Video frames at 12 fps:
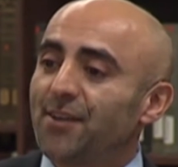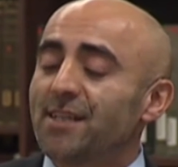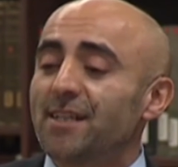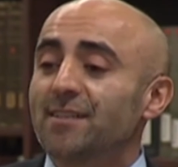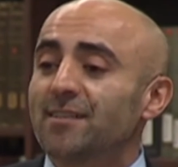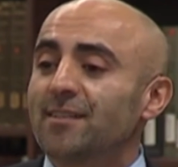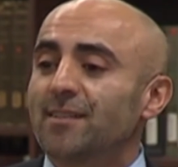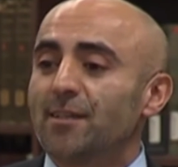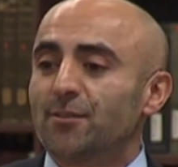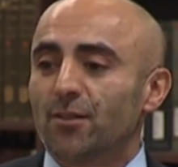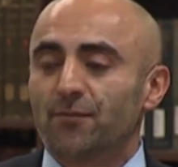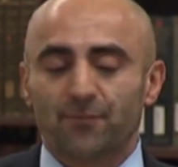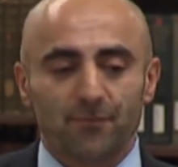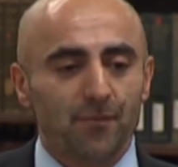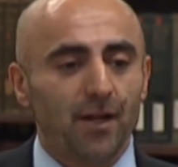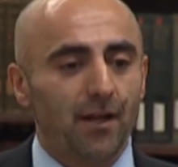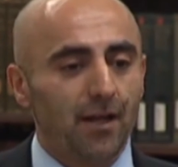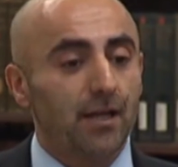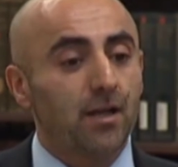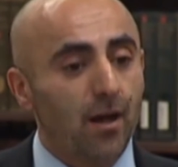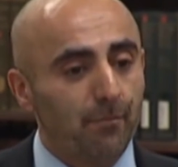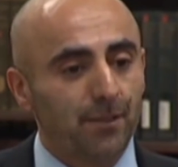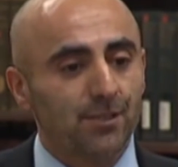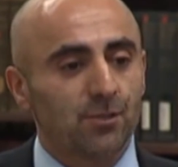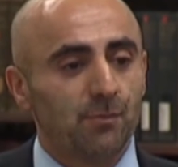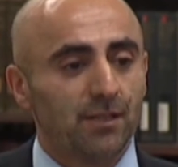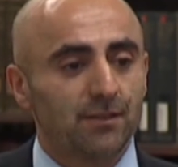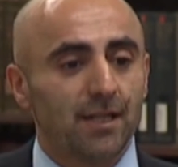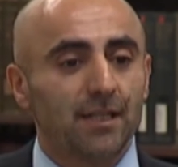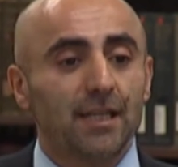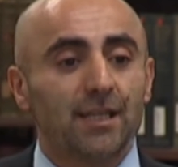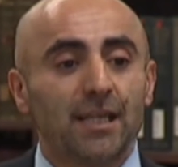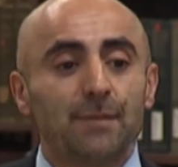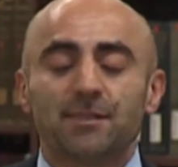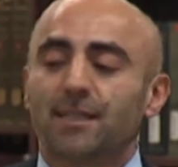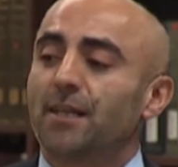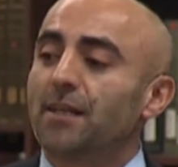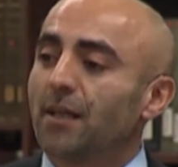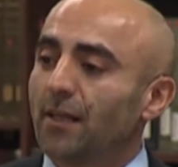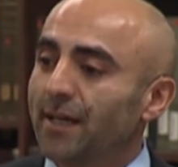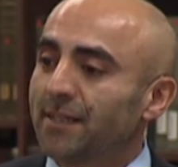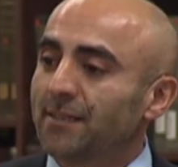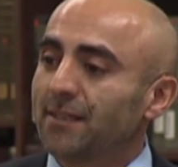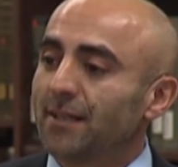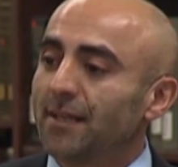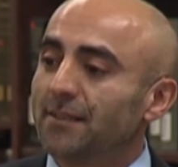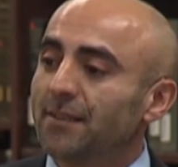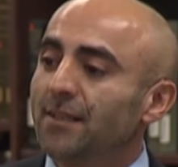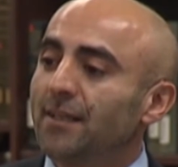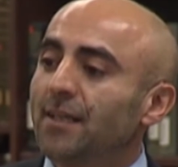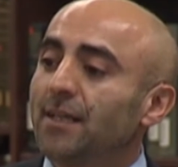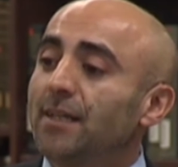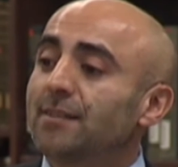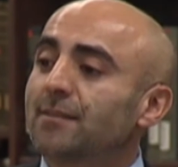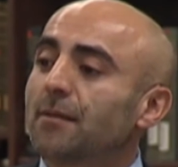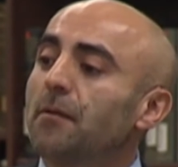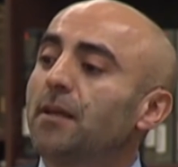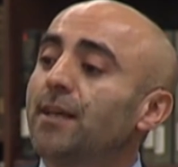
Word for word: I think that's his sense of accomplishment, that he keeps getting elected, and he has,